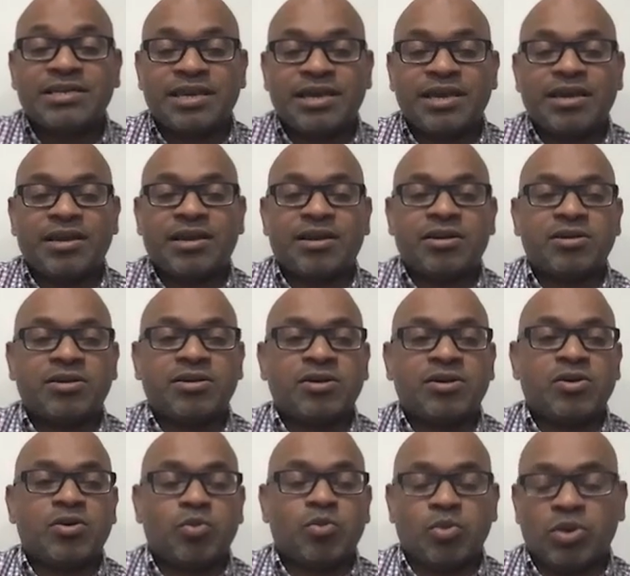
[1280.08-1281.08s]
care
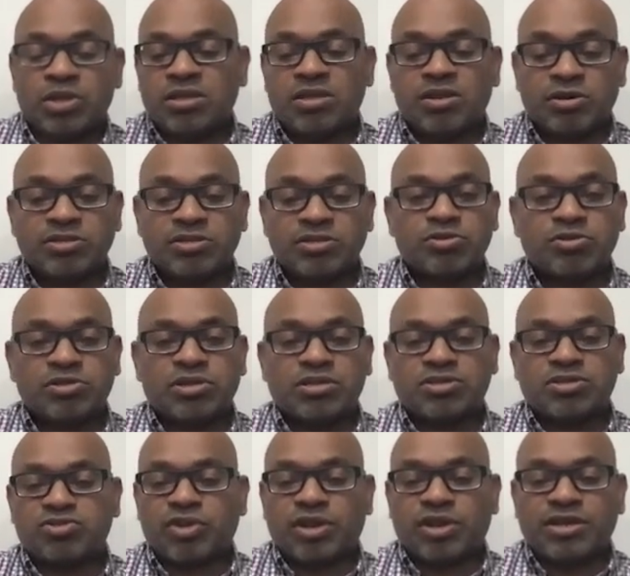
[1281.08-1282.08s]
with resource
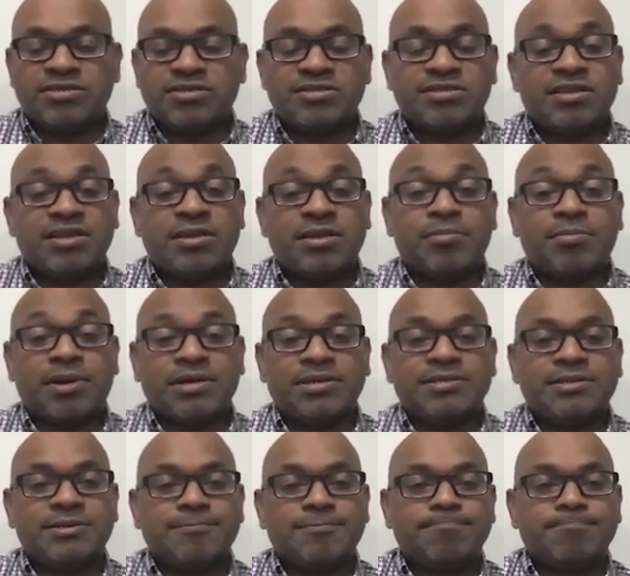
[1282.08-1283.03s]
constraints in mind.